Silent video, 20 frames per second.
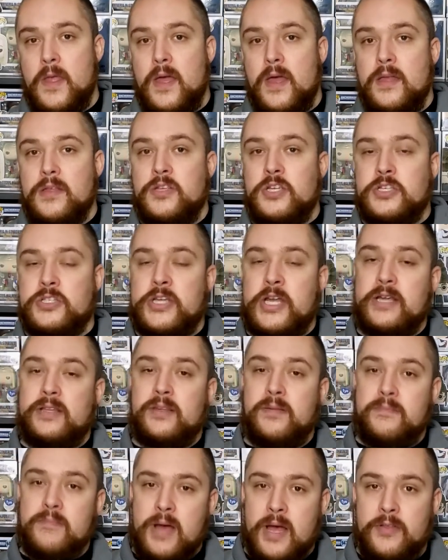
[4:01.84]
just like
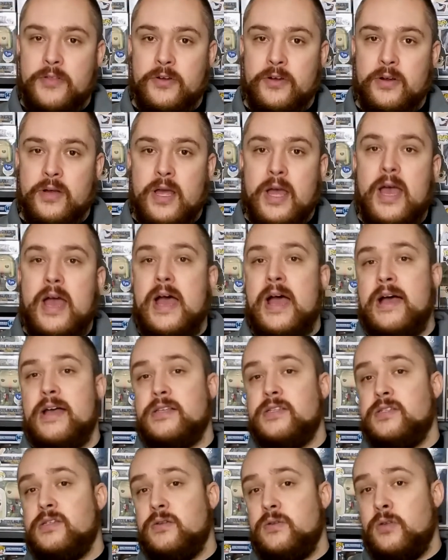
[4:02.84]
the mother
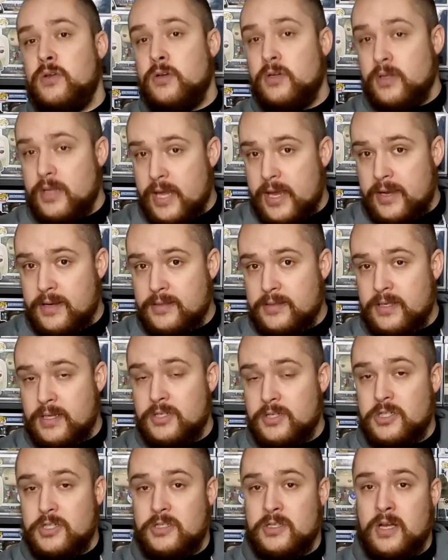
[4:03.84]
has her legs
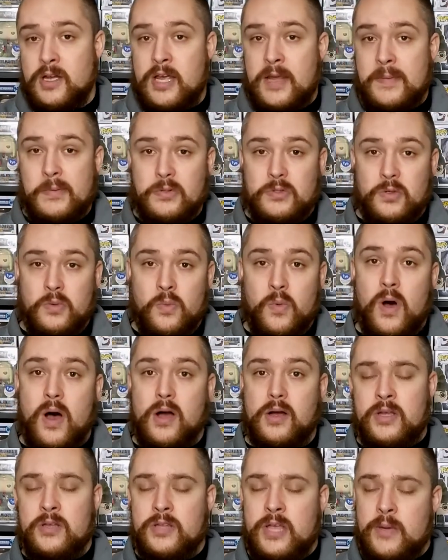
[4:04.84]
and she's not able to
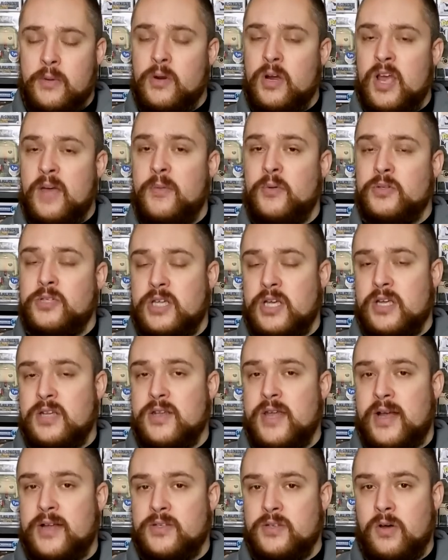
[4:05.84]
walk. They were able to
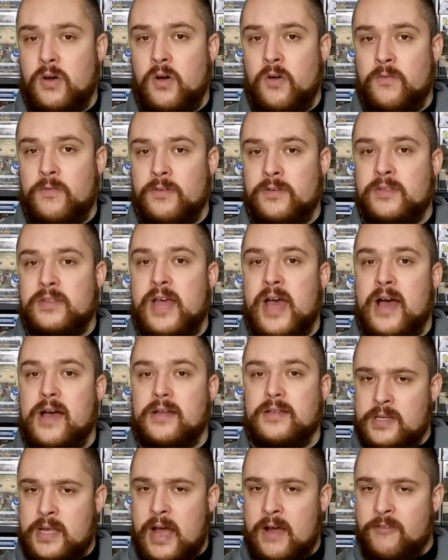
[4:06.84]
connect over
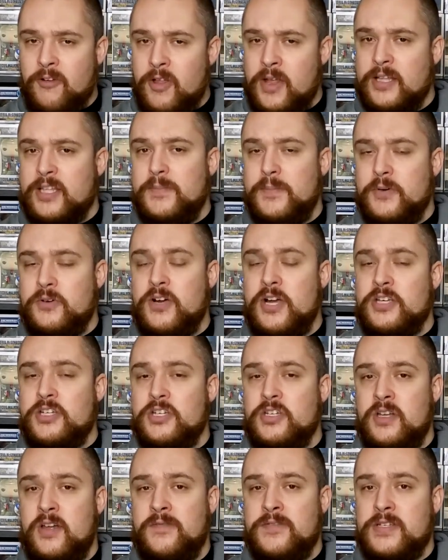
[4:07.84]
that. I really like the
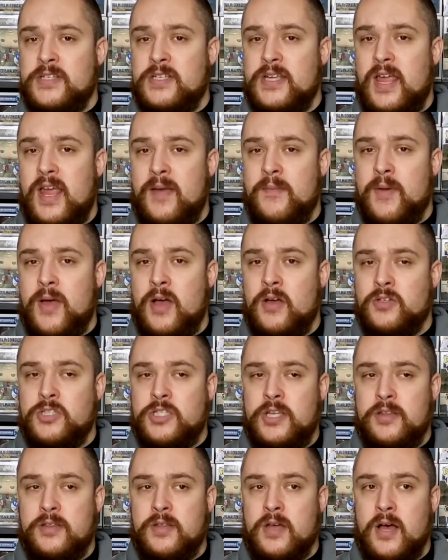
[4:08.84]
progression of Sam, how
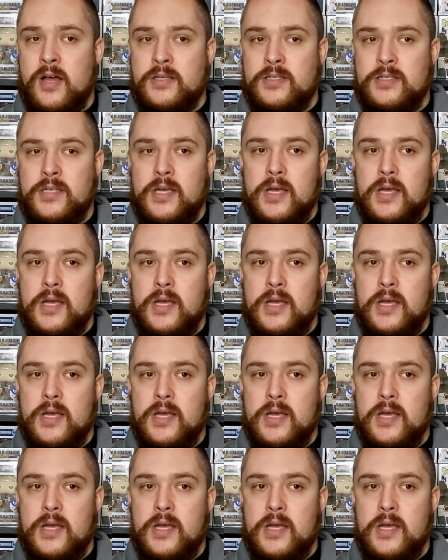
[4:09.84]
she thought